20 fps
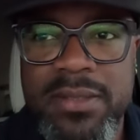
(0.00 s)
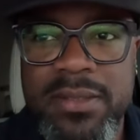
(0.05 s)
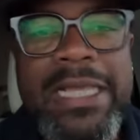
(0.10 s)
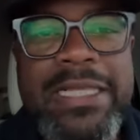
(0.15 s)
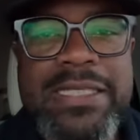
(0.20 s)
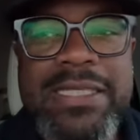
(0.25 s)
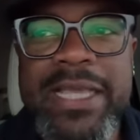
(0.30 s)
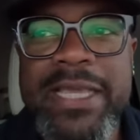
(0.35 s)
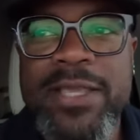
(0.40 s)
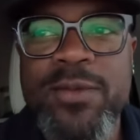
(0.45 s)

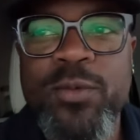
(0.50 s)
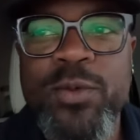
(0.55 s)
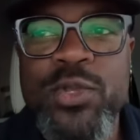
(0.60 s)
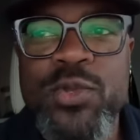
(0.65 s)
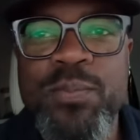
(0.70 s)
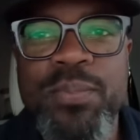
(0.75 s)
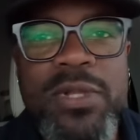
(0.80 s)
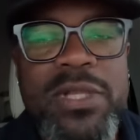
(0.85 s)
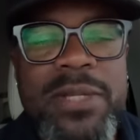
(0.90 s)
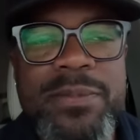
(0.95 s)
It's like when
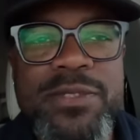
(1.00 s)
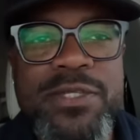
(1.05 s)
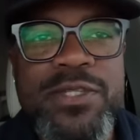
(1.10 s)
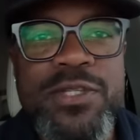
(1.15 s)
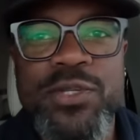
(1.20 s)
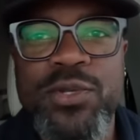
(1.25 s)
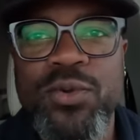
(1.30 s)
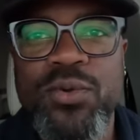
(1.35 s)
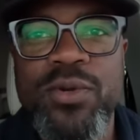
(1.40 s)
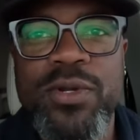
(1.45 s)
you pull up to
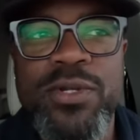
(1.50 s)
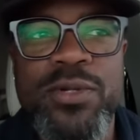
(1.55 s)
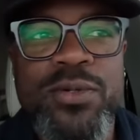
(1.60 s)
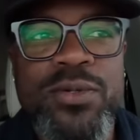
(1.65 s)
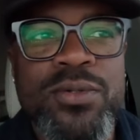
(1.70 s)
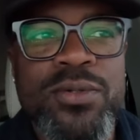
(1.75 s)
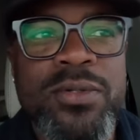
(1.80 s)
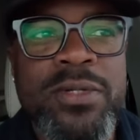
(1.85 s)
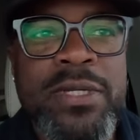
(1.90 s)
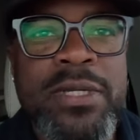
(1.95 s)
the
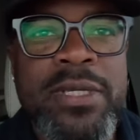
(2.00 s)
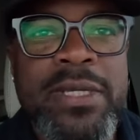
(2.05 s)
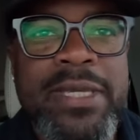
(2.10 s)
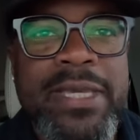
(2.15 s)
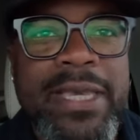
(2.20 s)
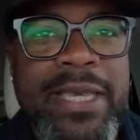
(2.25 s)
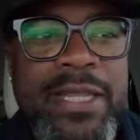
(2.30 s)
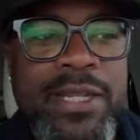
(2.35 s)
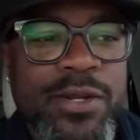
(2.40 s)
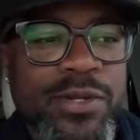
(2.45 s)
urinal
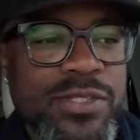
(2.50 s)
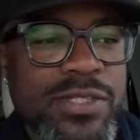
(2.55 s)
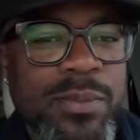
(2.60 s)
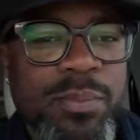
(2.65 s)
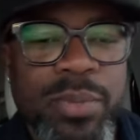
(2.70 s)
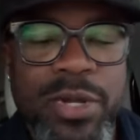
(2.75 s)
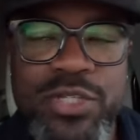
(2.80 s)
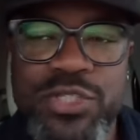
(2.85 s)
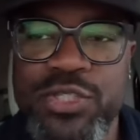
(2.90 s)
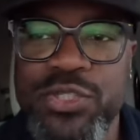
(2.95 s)
and there's a
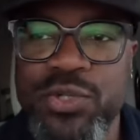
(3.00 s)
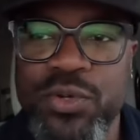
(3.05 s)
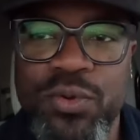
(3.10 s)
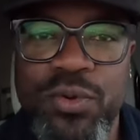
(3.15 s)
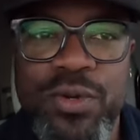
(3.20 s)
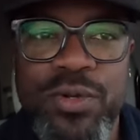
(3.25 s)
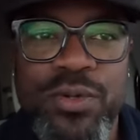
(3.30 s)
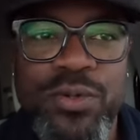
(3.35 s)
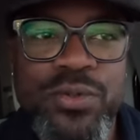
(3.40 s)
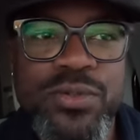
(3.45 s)
bunch of
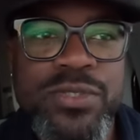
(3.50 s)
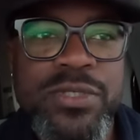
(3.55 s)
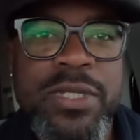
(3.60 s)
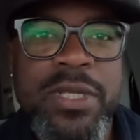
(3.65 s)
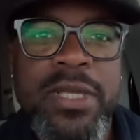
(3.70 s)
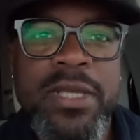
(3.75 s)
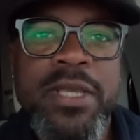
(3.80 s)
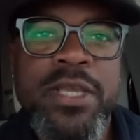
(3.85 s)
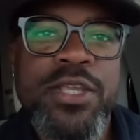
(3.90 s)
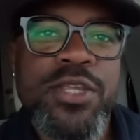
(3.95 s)
urinals,
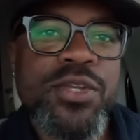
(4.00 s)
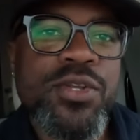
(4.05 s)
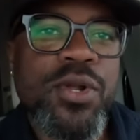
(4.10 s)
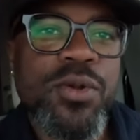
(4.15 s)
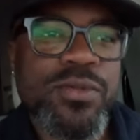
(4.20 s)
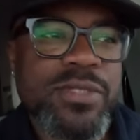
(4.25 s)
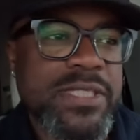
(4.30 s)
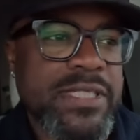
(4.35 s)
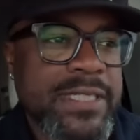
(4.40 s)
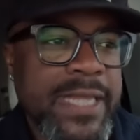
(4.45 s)
you
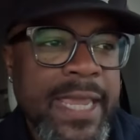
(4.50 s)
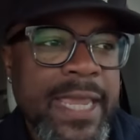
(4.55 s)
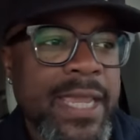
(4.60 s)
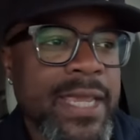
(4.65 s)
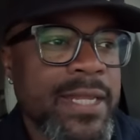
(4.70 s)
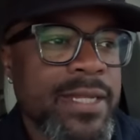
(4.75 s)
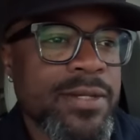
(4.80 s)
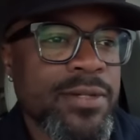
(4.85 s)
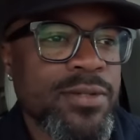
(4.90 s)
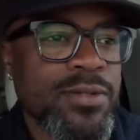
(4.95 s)
don't
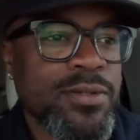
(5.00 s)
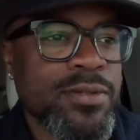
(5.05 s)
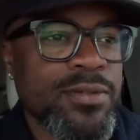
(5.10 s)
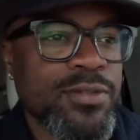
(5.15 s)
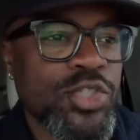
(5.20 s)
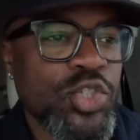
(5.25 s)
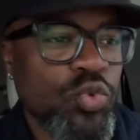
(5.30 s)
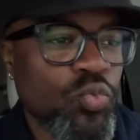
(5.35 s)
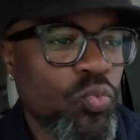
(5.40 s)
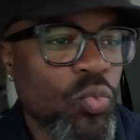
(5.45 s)
stand
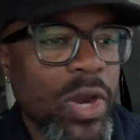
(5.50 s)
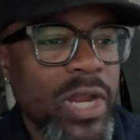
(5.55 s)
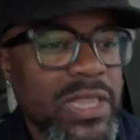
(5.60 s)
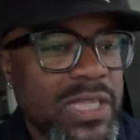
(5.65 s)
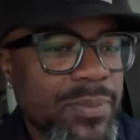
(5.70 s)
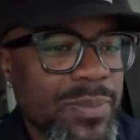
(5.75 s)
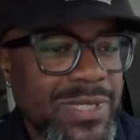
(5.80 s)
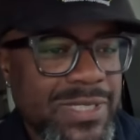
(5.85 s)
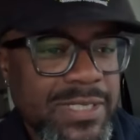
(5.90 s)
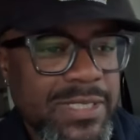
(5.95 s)

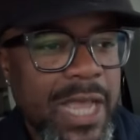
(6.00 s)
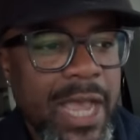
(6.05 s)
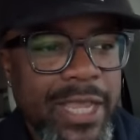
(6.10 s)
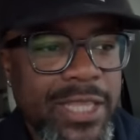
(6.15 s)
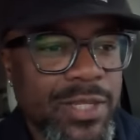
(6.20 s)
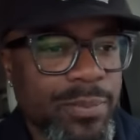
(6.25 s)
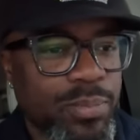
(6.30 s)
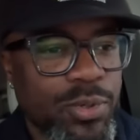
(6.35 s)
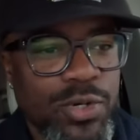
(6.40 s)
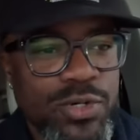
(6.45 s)
directly
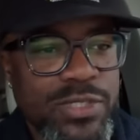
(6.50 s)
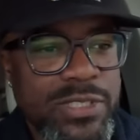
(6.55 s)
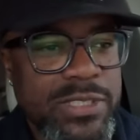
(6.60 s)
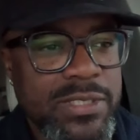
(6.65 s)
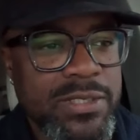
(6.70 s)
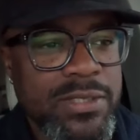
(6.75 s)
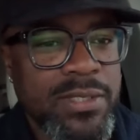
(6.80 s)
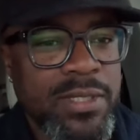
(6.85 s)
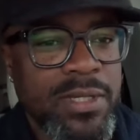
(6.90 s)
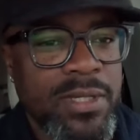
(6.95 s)
beside the
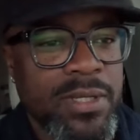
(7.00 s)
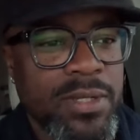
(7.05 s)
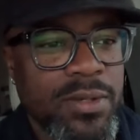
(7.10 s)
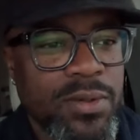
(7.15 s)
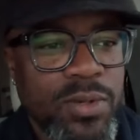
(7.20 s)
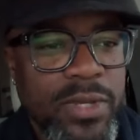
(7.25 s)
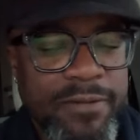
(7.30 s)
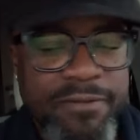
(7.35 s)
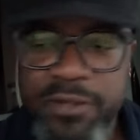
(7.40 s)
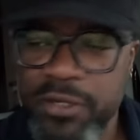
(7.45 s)
person
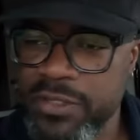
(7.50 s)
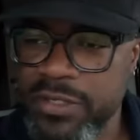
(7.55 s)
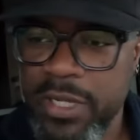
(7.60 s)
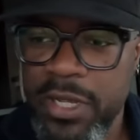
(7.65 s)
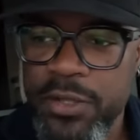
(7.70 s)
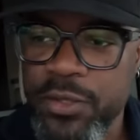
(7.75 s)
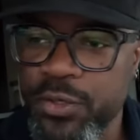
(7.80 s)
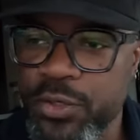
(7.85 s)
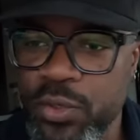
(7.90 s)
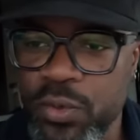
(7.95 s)
if there's
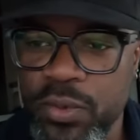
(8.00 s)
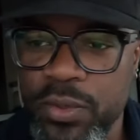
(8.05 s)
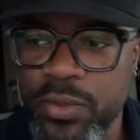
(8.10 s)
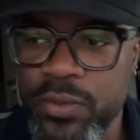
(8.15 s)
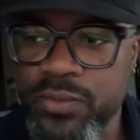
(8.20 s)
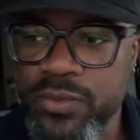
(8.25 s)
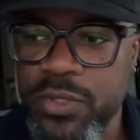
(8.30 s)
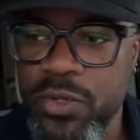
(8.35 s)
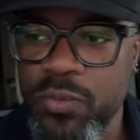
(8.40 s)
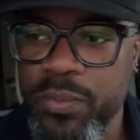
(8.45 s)
other
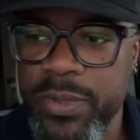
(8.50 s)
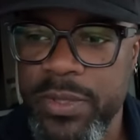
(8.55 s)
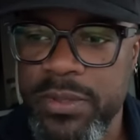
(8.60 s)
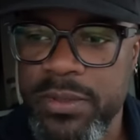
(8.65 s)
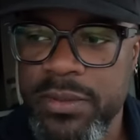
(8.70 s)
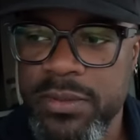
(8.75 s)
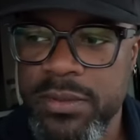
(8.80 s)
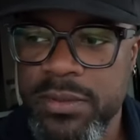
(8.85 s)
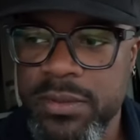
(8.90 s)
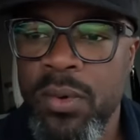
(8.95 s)
urinals
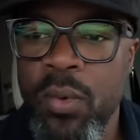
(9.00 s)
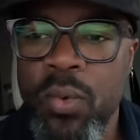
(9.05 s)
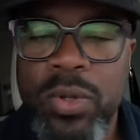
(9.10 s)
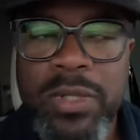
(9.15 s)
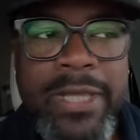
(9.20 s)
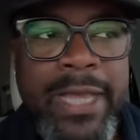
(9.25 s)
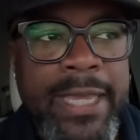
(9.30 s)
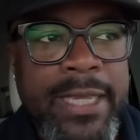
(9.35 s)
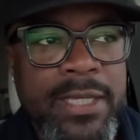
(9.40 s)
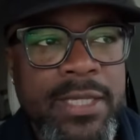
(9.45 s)
open.
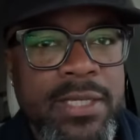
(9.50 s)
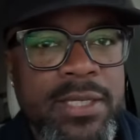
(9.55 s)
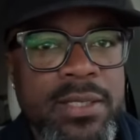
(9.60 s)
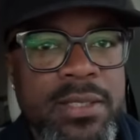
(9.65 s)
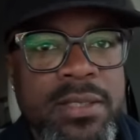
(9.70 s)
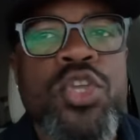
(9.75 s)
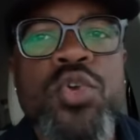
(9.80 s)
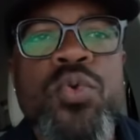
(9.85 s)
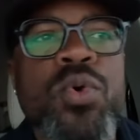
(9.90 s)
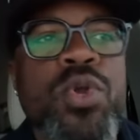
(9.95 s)
Or
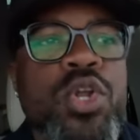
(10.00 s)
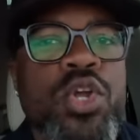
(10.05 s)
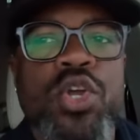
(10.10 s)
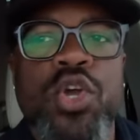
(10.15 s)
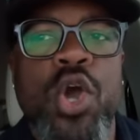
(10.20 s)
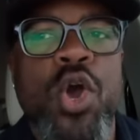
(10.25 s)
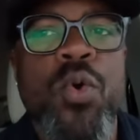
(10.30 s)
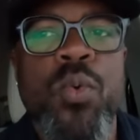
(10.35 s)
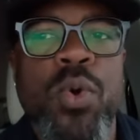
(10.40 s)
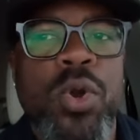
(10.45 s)
like you and a
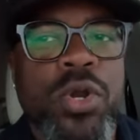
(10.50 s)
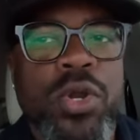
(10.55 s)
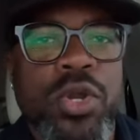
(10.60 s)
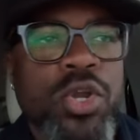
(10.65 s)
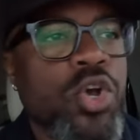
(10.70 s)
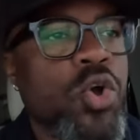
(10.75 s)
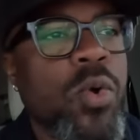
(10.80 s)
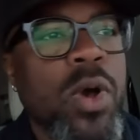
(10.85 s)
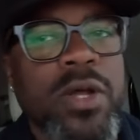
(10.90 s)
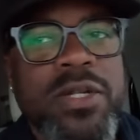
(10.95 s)
coworker
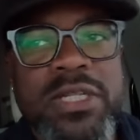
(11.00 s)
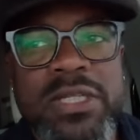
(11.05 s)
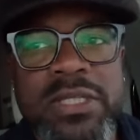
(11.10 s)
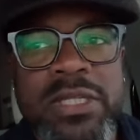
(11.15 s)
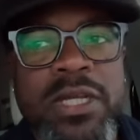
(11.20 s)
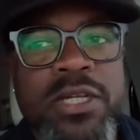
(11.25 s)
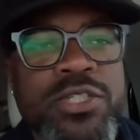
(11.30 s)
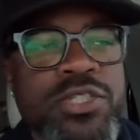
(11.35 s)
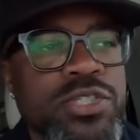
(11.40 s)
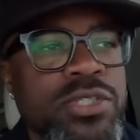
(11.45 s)
go out to
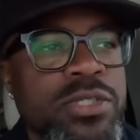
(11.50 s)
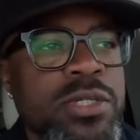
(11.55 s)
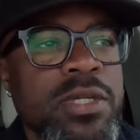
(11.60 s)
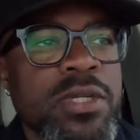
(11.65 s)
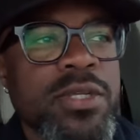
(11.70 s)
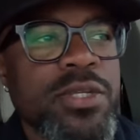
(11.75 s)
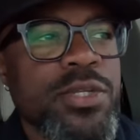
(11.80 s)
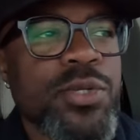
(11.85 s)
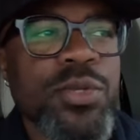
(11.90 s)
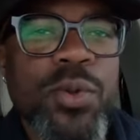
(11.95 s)
lunch,
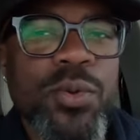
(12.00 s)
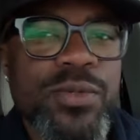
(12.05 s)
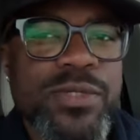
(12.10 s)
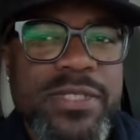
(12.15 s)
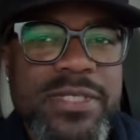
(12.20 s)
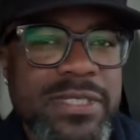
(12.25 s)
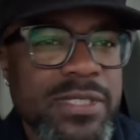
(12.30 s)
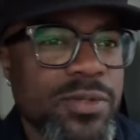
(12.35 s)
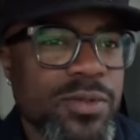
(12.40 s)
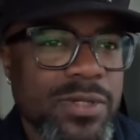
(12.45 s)
you don't
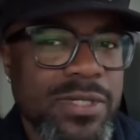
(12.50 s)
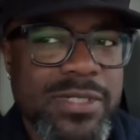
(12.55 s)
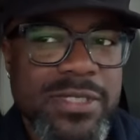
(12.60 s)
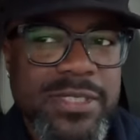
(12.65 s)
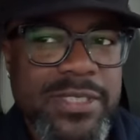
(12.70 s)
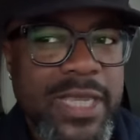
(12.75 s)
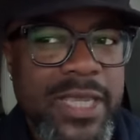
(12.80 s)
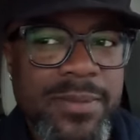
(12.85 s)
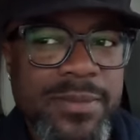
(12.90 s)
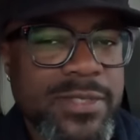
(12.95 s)
sit on the
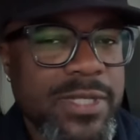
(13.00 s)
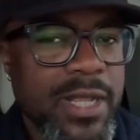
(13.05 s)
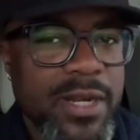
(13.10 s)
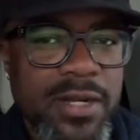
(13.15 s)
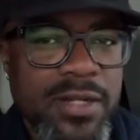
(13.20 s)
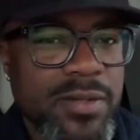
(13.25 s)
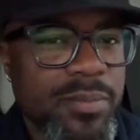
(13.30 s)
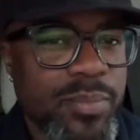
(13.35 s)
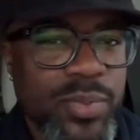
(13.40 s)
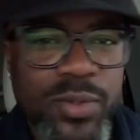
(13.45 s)
same side
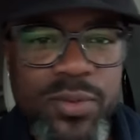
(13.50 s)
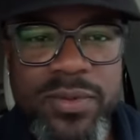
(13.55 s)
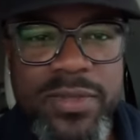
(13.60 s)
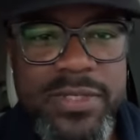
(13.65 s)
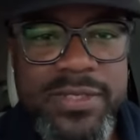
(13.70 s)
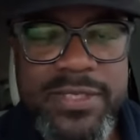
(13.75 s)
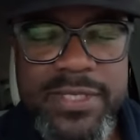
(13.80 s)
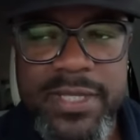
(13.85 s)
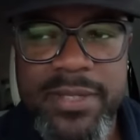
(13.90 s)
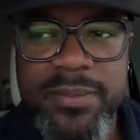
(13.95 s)
of the booth
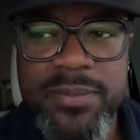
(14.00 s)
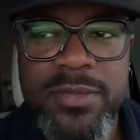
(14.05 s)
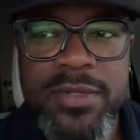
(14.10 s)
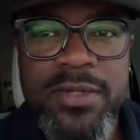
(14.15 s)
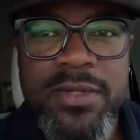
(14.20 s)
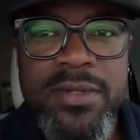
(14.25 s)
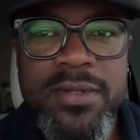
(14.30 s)
as them.